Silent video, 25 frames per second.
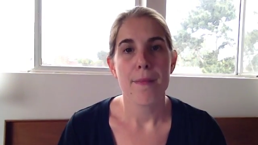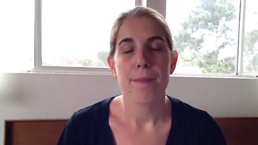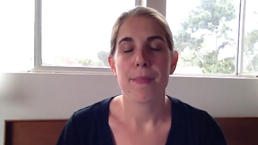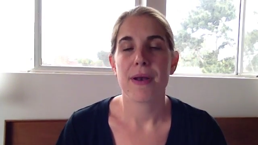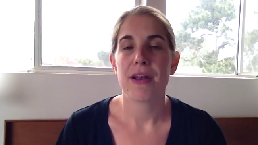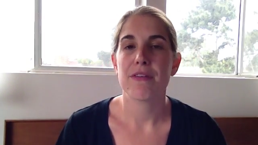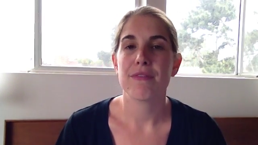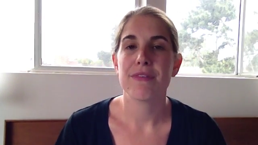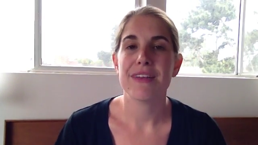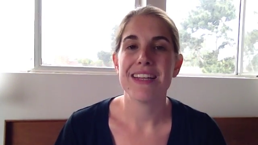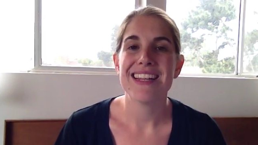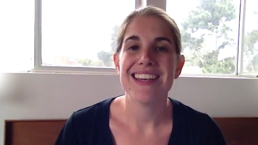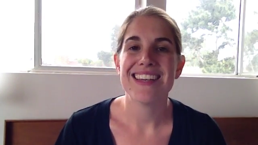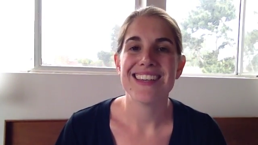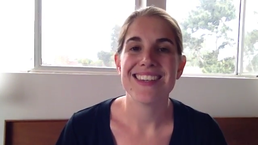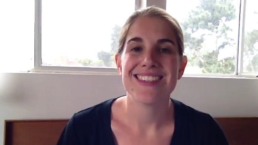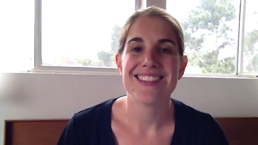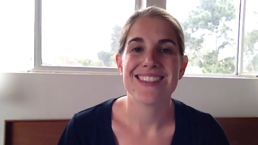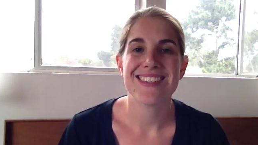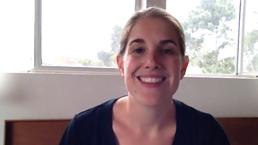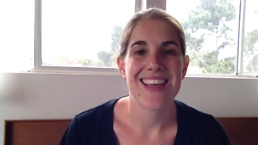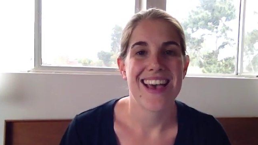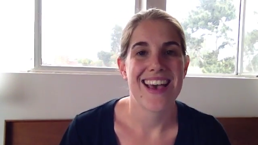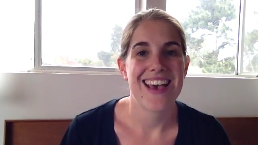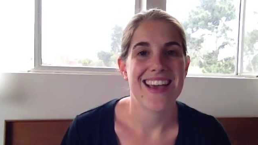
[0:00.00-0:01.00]
But I
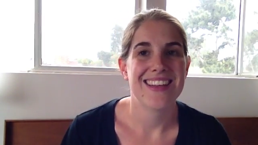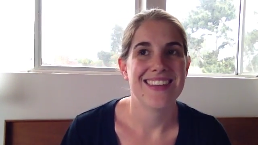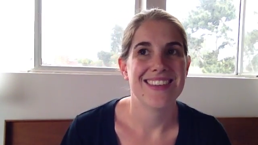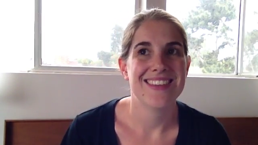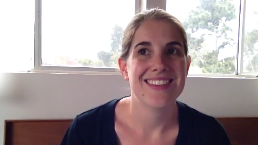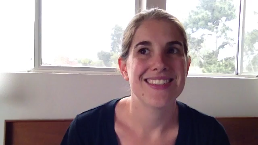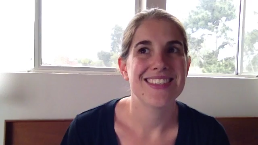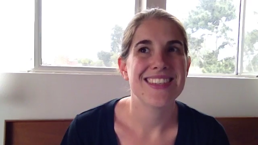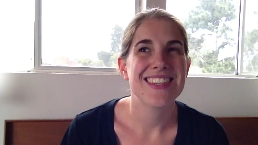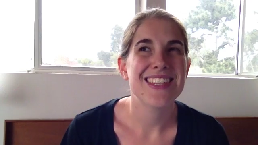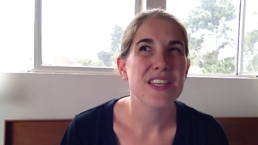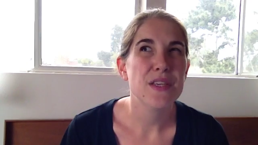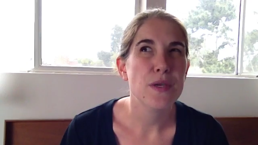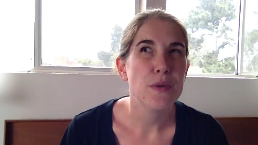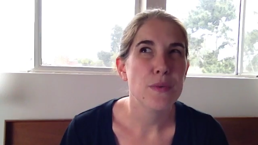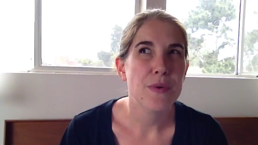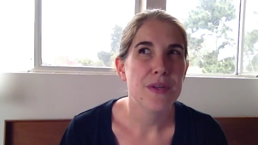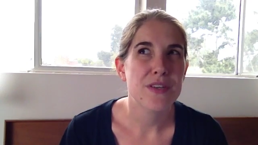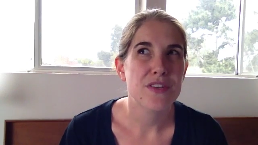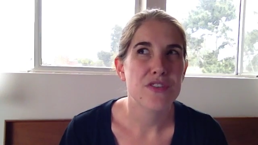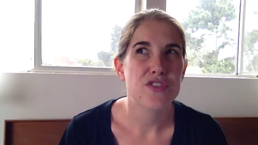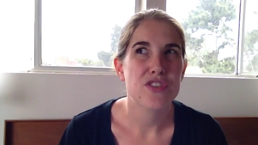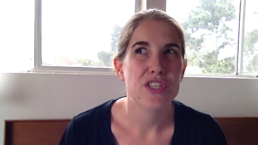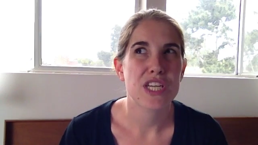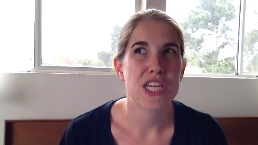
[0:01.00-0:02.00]
realized that until you
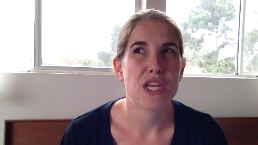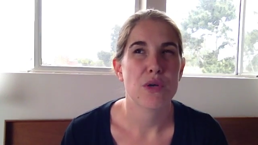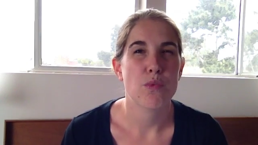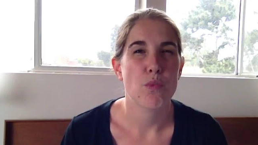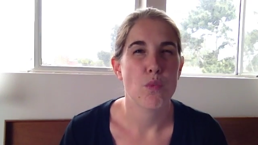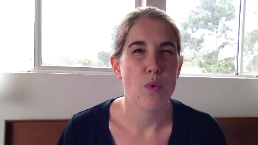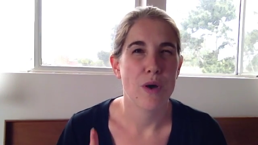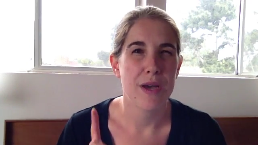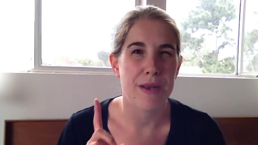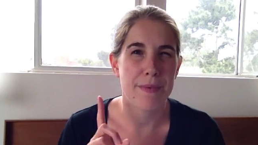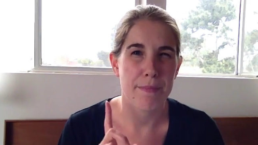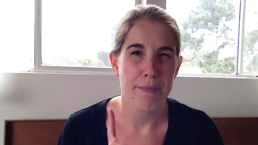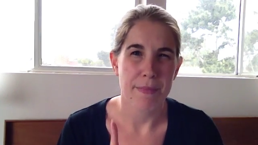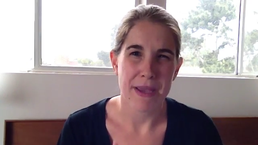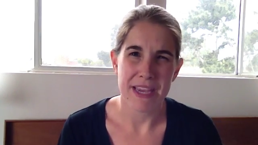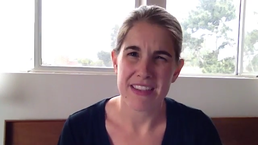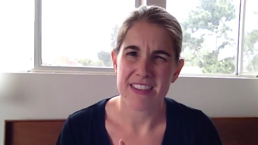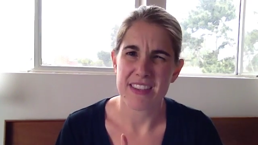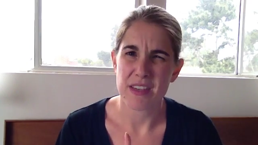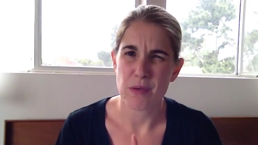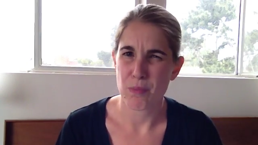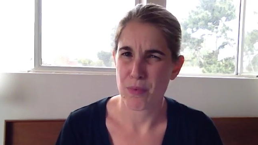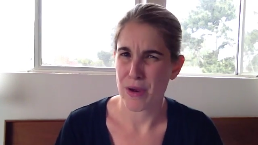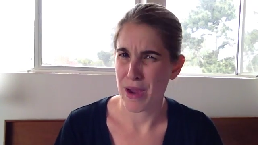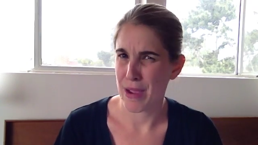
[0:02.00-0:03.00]
understand one
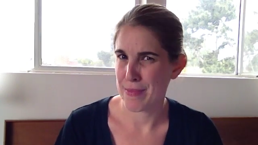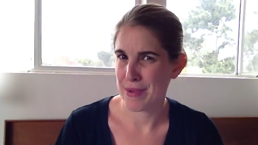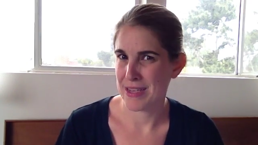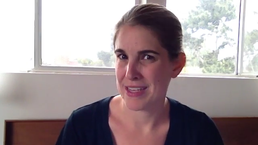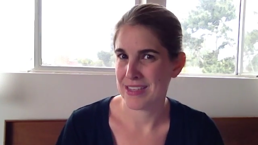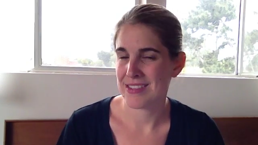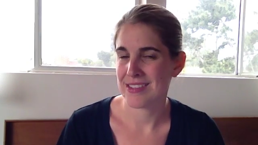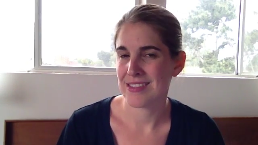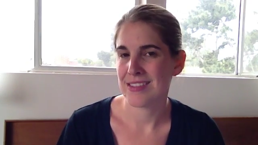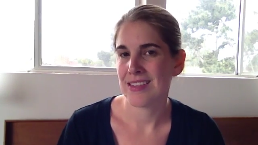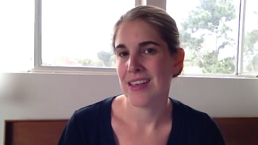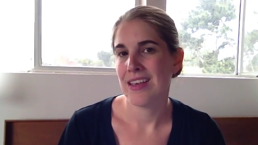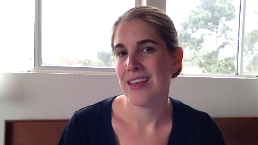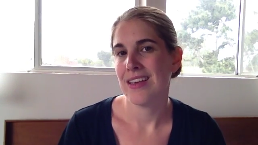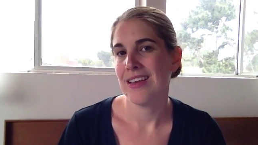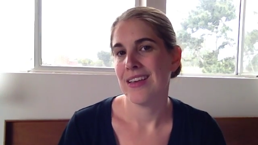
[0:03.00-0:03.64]
basic premise,